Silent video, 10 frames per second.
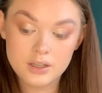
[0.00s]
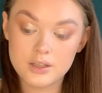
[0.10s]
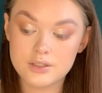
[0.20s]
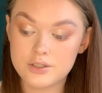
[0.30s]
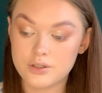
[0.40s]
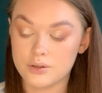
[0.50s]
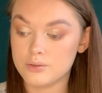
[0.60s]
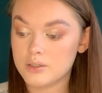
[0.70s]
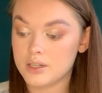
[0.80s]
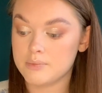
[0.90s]
So
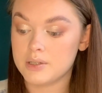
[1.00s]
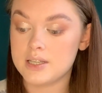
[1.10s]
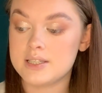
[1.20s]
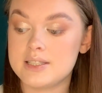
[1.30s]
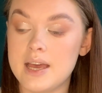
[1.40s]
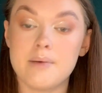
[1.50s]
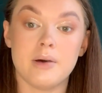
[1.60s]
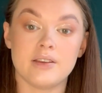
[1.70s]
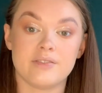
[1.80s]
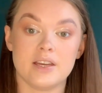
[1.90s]
I'm going to set
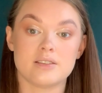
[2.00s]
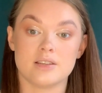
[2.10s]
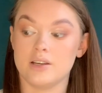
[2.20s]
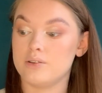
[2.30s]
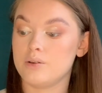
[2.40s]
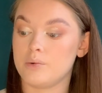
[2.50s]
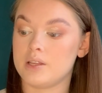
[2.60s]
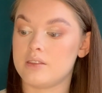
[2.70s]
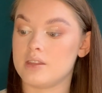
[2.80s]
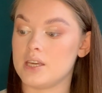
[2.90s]
my face now with
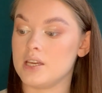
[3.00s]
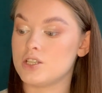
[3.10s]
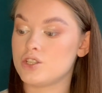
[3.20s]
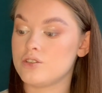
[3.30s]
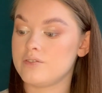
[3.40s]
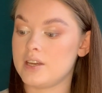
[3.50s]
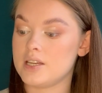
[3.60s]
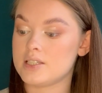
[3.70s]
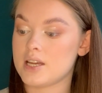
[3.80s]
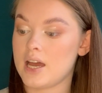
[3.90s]
the Too
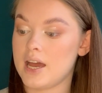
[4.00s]
Faced